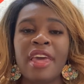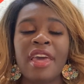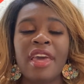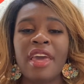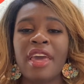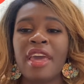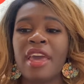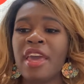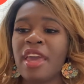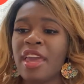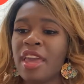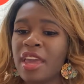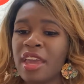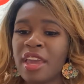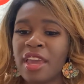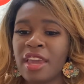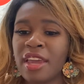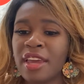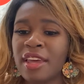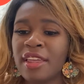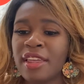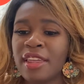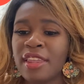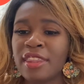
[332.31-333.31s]

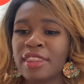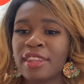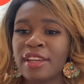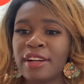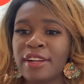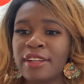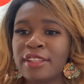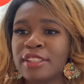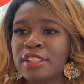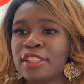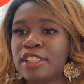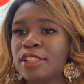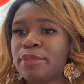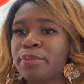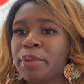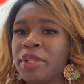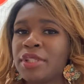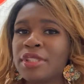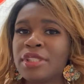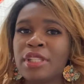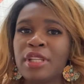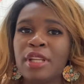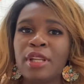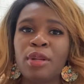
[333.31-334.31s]
hey, there's this
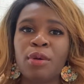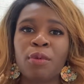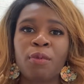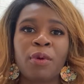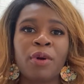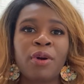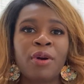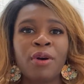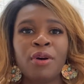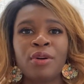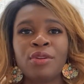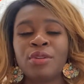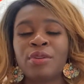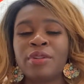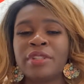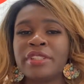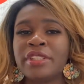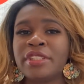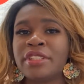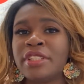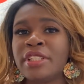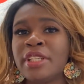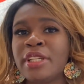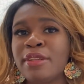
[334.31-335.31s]
person in the world who has
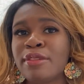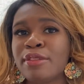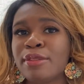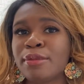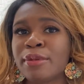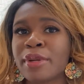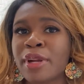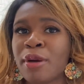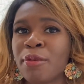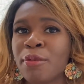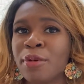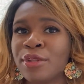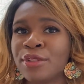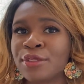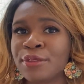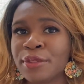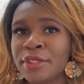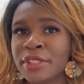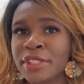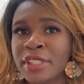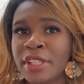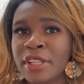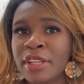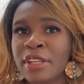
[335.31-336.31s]
achieved what I want to
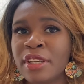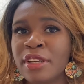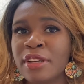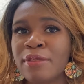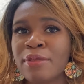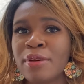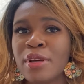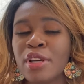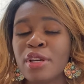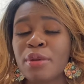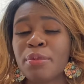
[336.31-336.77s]
achieve.